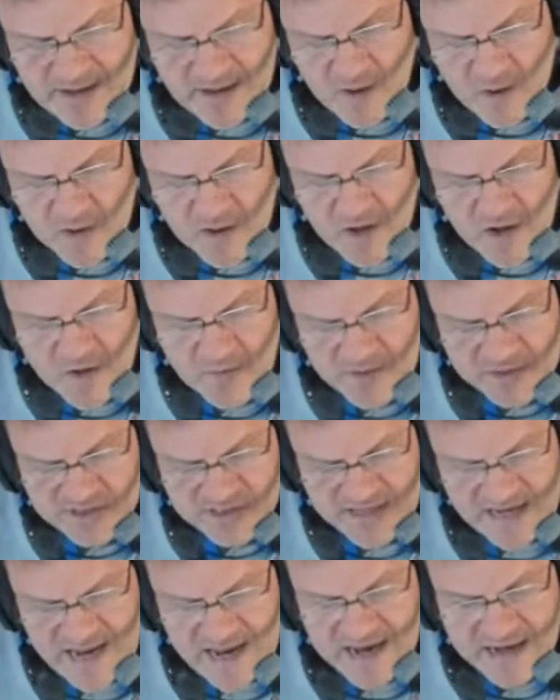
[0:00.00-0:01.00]
Oklahoma
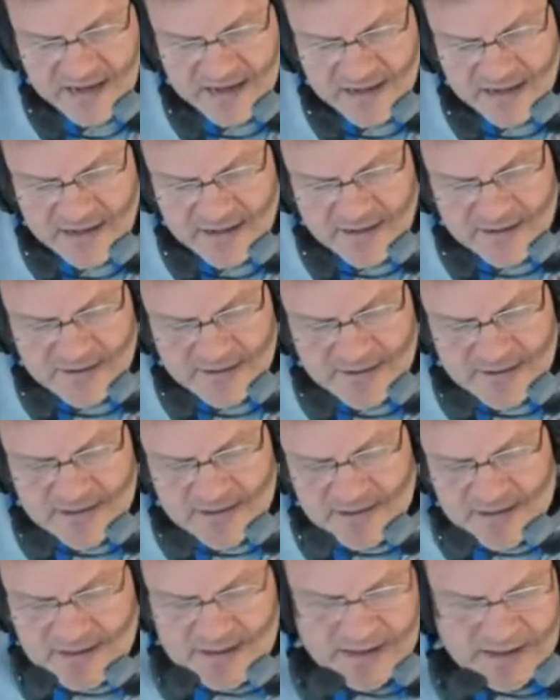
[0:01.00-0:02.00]
State,
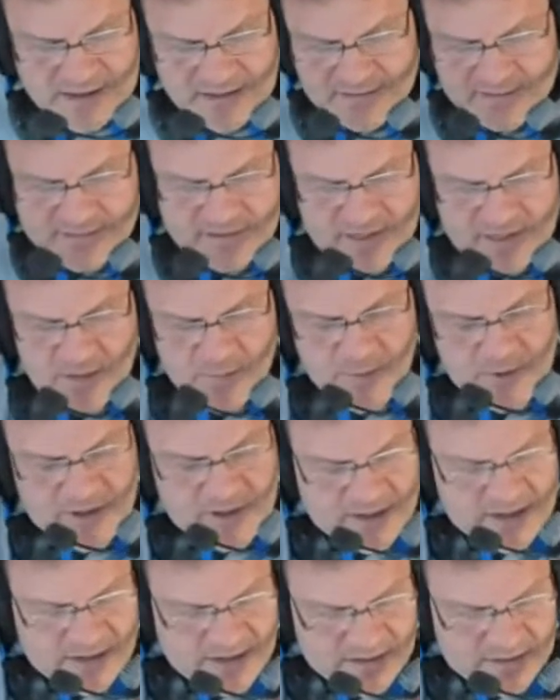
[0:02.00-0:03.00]

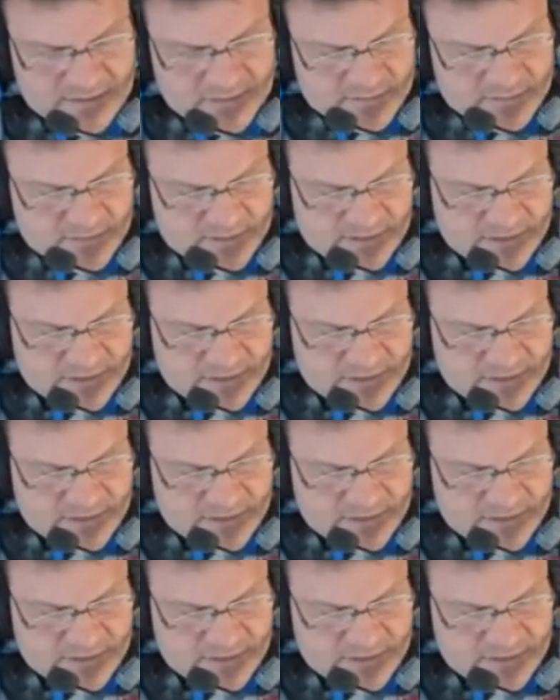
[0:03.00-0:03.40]
typically